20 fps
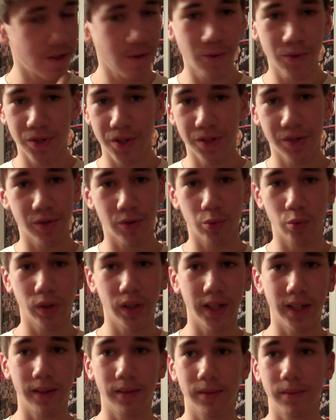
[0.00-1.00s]
It was just a
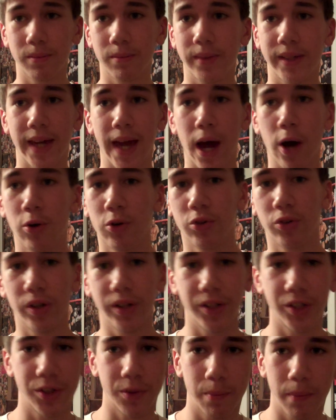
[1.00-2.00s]
really
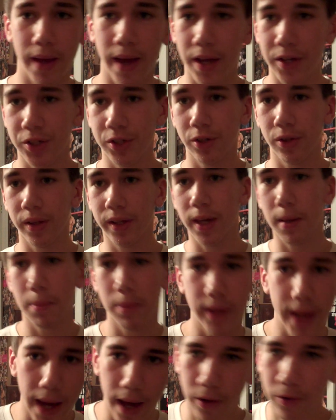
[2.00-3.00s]
counter-ish match. You know, they
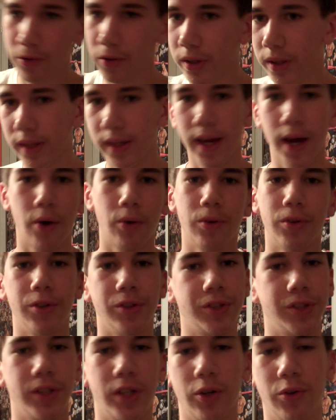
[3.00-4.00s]
kept countering
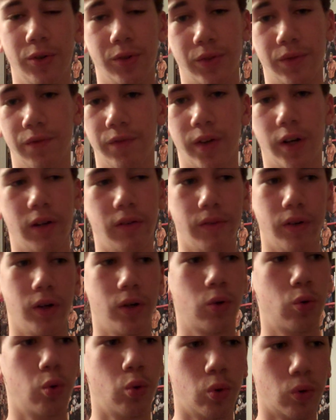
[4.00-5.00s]
counters. You know, it was very,
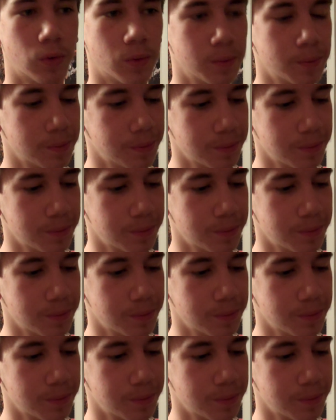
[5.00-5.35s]
very cool.